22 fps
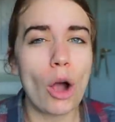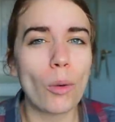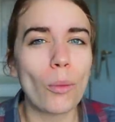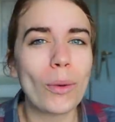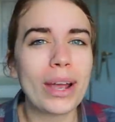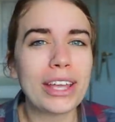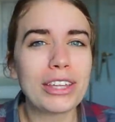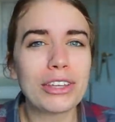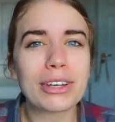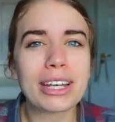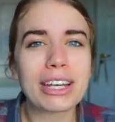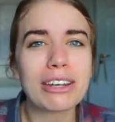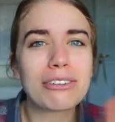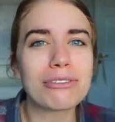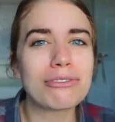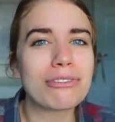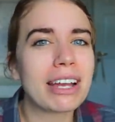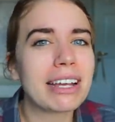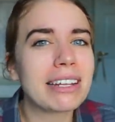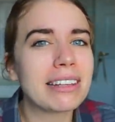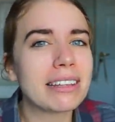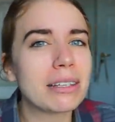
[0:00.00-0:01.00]
where you can
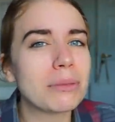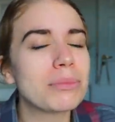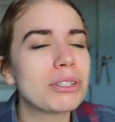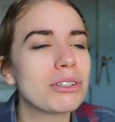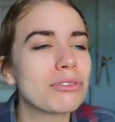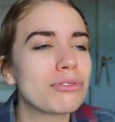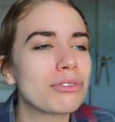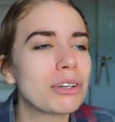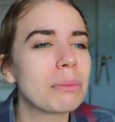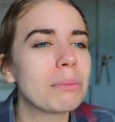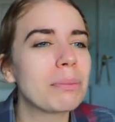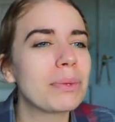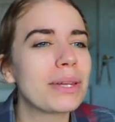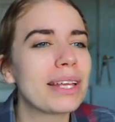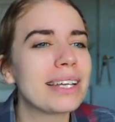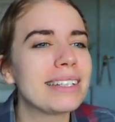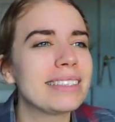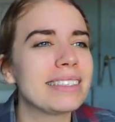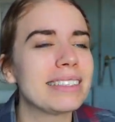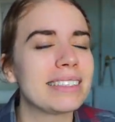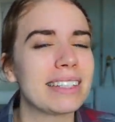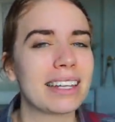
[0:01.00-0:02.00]
find them different
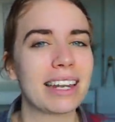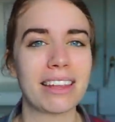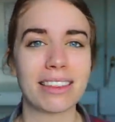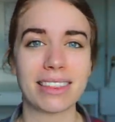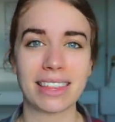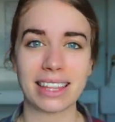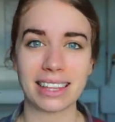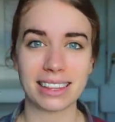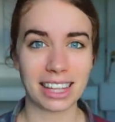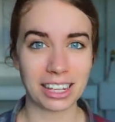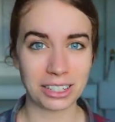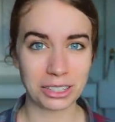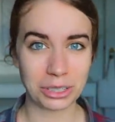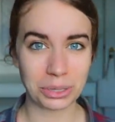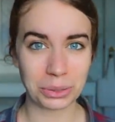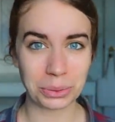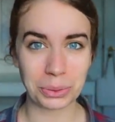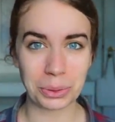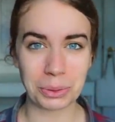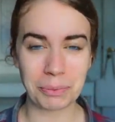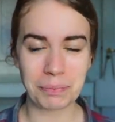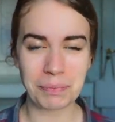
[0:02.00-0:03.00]
places, and I think that's
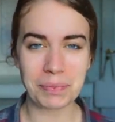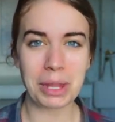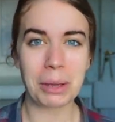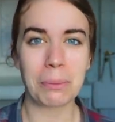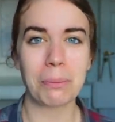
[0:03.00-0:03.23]
cool.